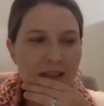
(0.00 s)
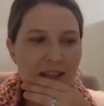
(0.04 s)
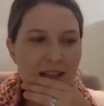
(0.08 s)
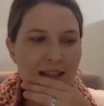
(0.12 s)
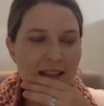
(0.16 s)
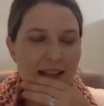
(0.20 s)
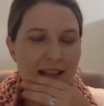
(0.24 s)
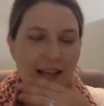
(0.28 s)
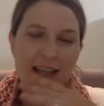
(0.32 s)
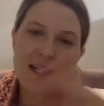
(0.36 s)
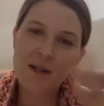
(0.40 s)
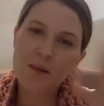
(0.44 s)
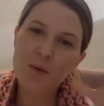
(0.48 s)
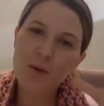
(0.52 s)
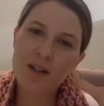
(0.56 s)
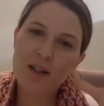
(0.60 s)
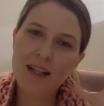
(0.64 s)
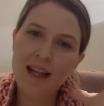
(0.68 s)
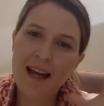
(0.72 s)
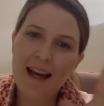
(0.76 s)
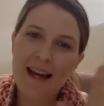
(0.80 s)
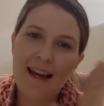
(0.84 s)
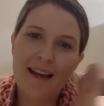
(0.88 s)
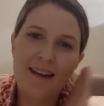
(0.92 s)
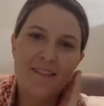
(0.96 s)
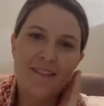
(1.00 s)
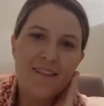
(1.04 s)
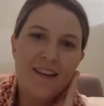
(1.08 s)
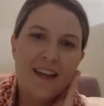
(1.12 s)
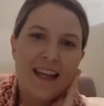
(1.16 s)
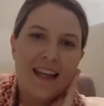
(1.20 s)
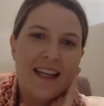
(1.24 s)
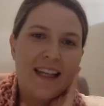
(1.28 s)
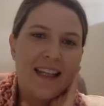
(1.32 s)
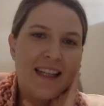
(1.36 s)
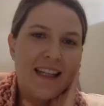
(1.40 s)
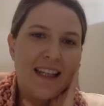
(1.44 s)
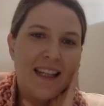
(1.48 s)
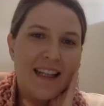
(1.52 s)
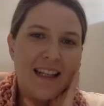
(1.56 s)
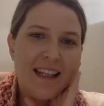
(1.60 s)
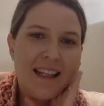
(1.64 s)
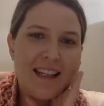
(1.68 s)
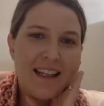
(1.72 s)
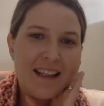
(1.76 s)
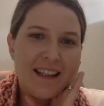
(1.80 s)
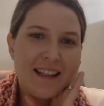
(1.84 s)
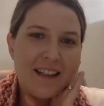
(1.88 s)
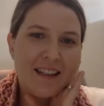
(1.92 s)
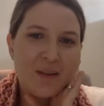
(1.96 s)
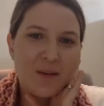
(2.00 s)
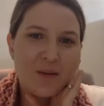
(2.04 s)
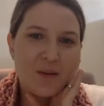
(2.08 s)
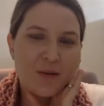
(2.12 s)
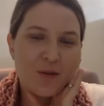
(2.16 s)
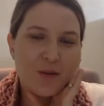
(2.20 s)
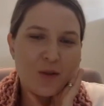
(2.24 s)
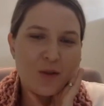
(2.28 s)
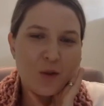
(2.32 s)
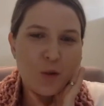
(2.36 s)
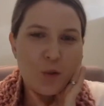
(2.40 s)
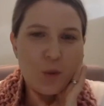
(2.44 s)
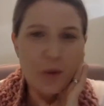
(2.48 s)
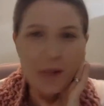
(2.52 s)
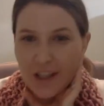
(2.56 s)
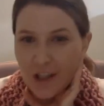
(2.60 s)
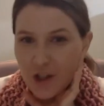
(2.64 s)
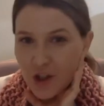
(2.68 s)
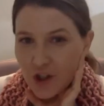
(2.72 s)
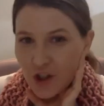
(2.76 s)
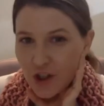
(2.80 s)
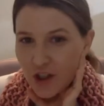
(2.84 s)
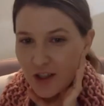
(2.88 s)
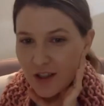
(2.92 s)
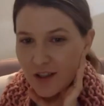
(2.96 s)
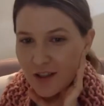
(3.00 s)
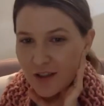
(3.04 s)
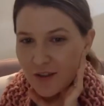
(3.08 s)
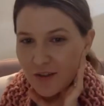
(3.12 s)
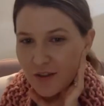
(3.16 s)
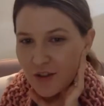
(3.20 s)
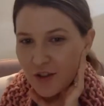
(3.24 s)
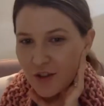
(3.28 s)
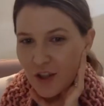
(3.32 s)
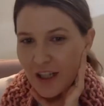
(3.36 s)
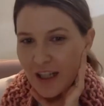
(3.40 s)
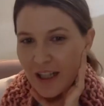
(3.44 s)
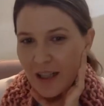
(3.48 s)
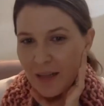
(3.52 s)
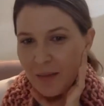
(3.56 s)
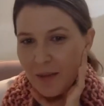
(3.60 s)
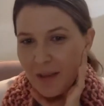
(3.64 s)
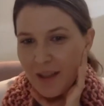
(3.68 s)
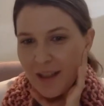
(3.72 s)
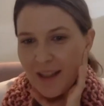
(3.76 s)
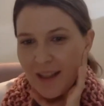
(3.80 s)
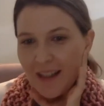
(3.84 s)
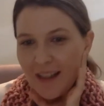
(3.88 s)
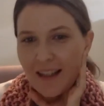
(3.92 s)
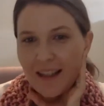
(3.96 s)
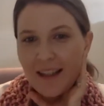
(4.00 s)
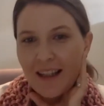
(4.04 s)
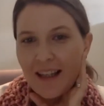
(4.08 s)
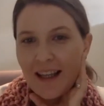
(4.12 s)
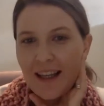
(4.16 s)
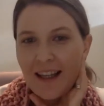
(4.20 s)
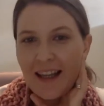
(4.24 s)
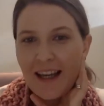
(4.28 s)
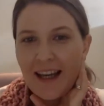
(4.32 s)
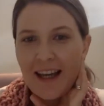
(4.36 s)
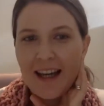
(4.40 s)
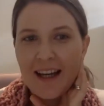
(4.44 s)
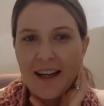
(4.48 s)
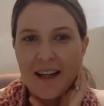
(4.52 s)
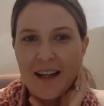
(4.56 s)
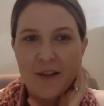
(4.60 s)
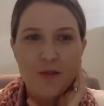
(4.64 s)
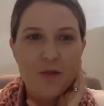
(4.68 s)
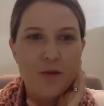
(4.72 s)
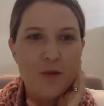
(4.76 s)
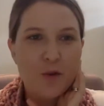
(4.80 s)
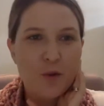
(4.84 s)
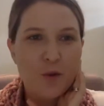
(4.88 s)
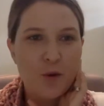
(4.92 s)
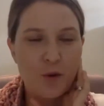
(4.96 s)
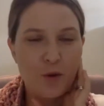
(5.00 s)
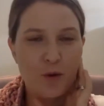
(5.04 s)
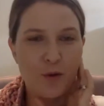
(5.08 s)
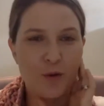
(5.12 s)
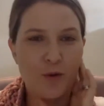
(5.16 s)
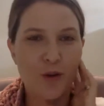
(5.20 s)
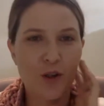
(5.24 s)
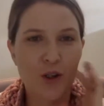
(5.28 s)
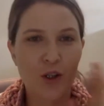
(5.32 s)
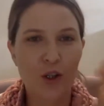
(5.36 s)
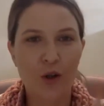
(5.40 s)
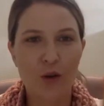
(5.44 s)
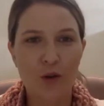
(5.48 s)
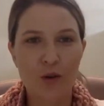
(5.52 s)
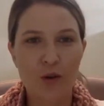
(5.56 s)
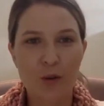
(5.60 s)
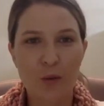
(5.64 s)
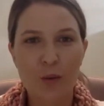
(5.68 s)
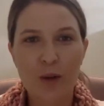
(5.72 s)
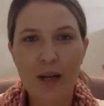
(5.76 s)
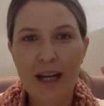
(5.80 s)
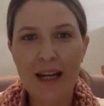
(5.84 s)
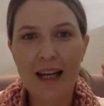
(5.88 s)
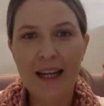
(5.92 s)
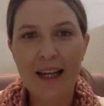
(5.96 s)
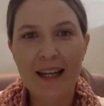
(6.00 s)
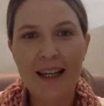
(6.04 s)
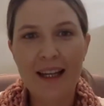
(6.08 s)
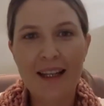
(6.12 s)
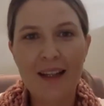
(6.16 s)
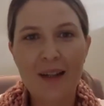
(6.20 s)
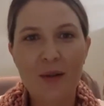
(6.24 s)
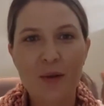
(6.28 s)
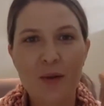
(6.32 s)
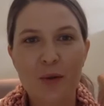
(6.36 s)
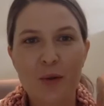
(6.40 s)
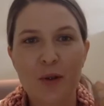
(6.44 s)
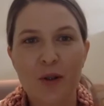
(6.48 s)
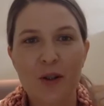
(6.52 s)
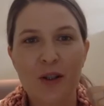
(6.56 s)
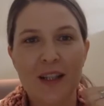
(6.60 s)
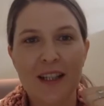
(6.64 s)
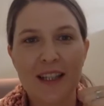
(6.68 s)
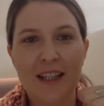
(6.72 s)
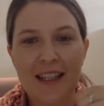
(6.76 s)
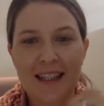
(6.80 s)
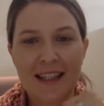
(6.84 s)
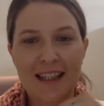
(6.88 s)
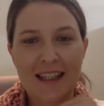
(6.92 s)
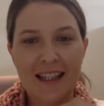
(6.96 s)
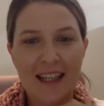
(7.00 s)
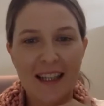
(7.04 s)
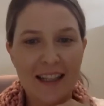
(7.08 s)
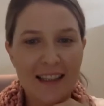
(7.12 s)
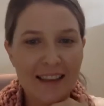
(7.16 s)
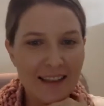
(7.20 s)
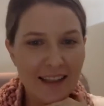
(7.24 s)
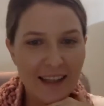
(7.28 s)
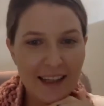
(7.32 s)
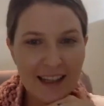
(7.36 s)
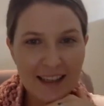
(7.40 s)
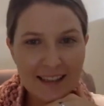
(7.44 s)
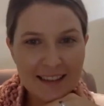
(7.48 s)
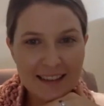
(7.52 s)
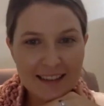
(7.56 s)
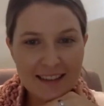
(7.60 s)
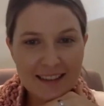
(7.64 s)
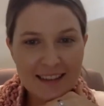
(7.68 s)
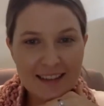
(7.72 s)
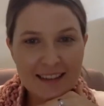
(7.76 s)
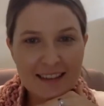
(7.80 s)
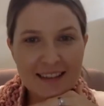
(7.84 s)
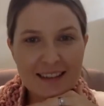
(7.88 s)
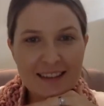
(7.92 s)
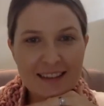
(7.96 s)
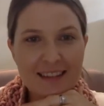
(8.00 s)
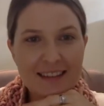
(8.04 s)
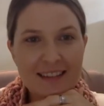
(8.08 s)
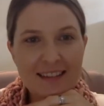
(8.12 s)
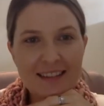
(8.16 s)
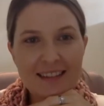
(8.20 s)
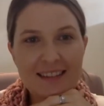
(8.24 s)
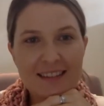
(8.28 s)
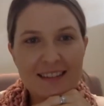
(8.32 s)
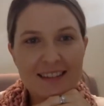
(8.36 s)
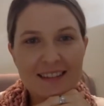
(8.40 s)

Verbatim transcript: Does anyone have any questions for Jaimee that they have thought of along the way or anything like that,